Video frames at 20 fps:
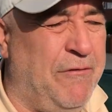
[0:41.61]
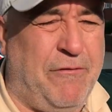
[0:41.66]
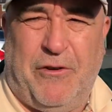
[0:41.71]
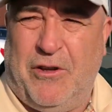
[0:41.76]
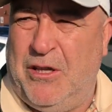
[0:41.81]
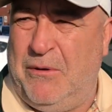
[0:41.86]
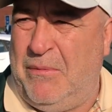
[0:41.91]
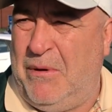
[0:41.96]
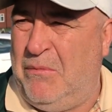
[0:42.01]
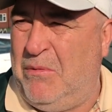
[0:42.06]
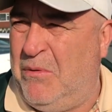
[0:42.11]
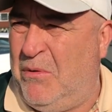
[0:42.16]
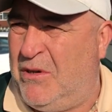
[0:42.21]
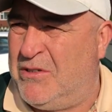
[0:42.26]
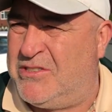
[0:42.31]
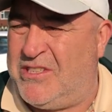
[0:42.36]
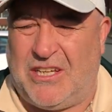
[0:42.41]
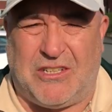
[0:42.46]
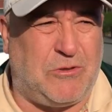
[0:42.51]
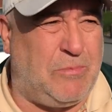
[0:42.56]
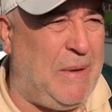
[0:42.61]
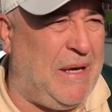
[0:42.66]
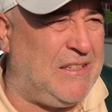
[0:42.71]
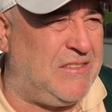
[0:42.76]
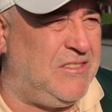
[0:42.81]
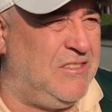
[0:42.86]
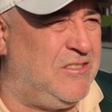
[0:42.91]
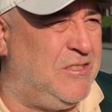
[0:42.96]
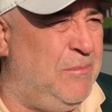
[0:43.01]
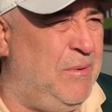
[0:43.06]
Fulham, and we weren't
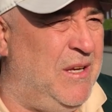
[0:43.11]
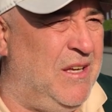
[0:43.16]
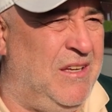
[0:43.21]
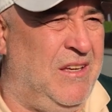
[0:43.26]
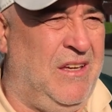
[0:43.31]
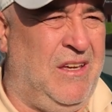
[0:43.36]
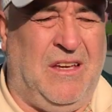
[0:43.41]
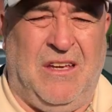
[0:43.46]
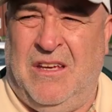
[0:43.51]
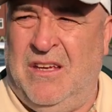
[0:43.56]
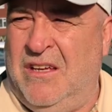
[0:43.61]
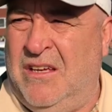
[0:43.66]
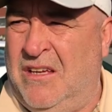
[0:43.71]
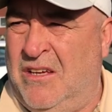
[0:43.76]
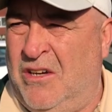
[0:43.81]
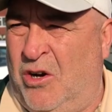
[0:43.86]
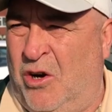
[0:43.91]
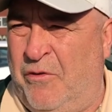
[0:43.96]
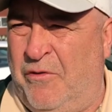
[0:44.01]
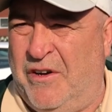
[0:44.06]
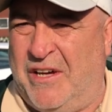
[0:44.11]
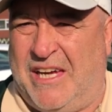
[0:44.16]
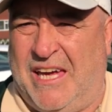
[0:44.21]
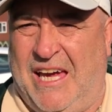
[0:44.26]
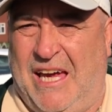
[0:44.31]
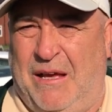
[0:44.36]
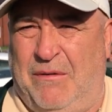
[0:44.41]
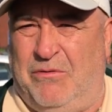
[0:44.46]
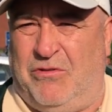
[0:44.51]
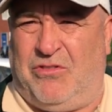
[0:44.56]
expected to, but other
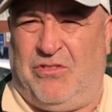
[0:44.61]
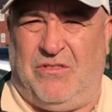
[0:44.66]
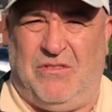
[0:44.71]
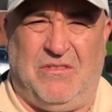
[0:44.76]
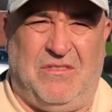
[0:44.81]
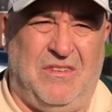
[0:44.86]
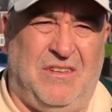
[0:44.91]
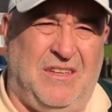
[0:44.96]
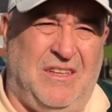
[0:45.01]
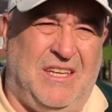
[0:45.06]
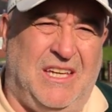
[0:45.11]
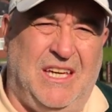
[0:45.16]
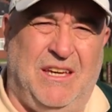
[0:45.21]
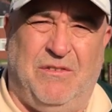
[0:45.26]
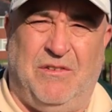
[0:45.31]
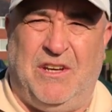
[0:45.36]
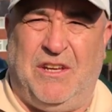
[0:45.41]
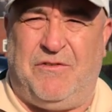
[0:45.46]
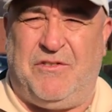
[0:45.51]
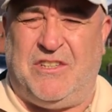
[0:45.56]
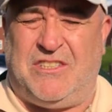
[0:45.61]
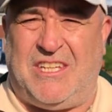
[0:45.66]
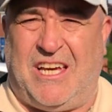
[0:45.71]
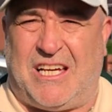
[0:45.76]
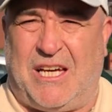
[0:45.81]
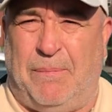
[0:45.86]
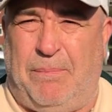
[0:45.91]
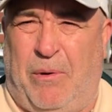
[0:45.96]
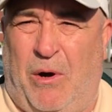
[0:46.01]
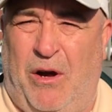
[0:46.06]
games, even if you
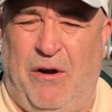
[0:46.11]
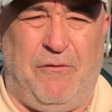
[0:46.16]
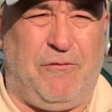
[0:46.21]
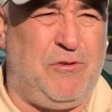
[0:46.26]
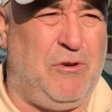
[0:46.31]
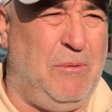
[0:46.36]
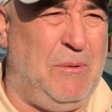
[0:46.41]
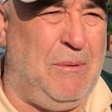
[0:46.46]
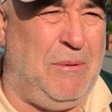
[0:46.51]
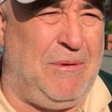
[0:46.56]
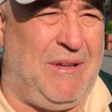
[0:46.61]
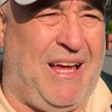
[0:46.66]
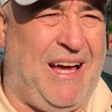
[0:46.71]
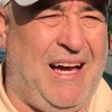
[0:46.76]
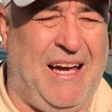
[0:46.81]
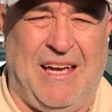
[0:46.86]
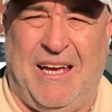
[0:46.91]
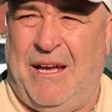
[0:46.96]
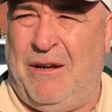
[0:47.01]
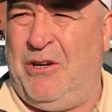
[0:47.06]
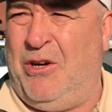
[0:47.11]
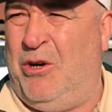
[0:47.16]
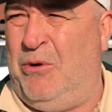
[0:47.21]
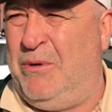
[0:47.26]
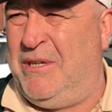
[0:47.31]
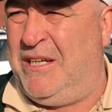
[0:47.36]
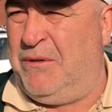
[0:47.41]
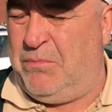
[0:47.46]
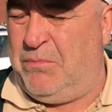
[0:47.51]
take a point from them, like, I know we